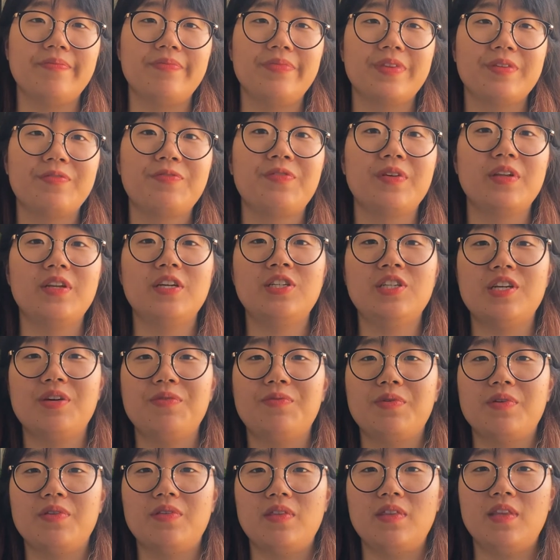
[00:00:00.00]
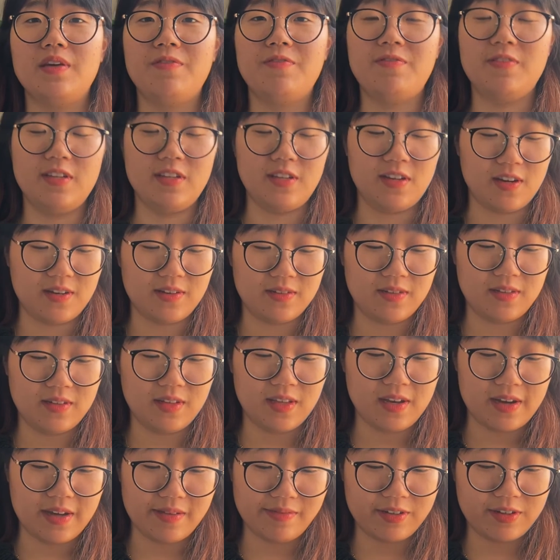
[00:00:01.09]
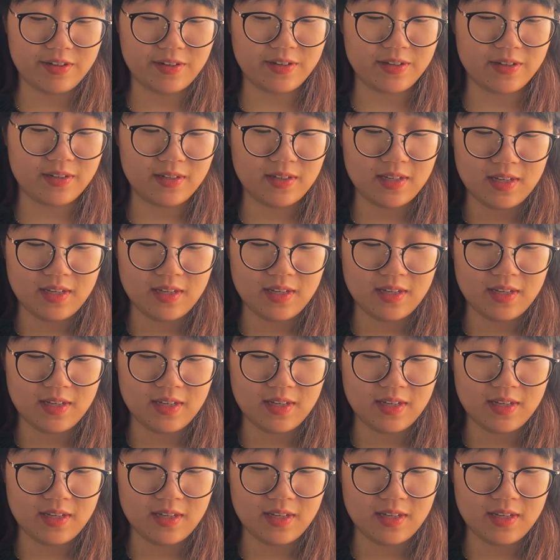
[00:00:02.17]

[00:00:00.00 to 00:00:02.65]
finish it with different yarn that I've got.